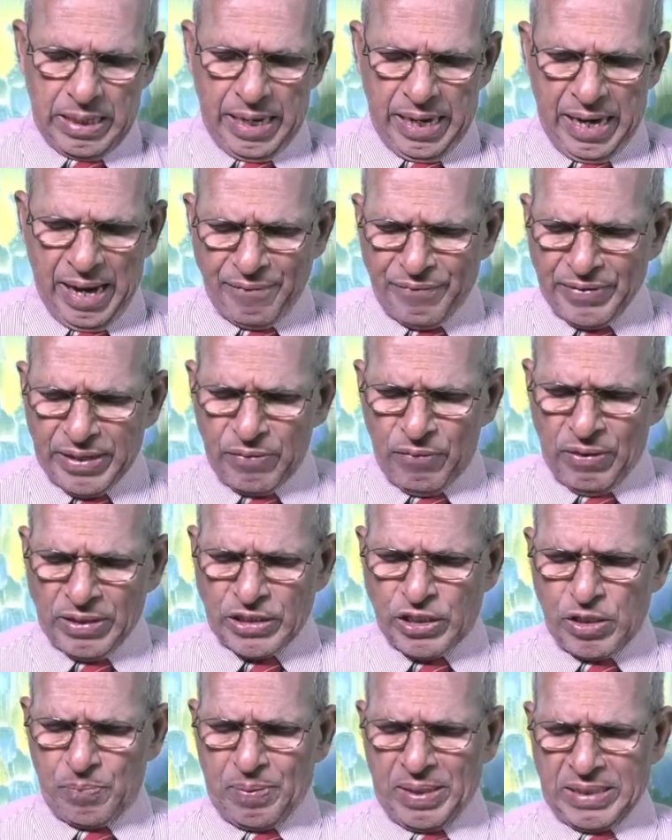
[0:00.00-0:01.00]

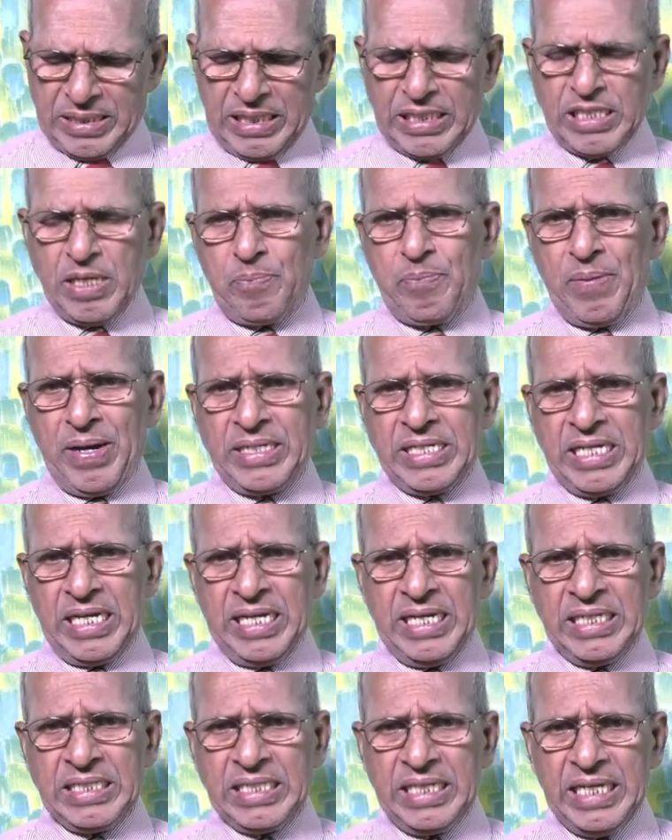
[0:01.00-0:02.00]
Everyone's
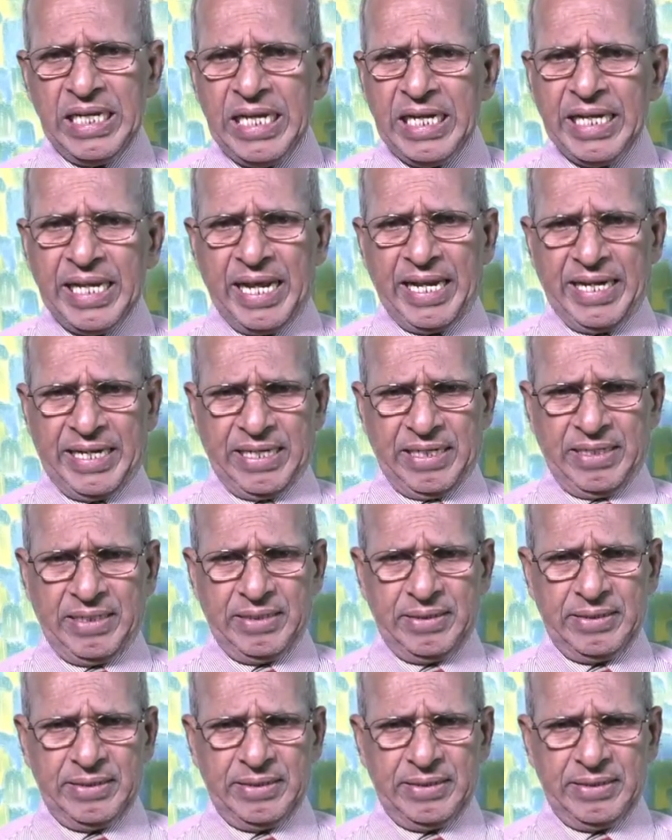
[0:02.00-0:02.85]
participation is needed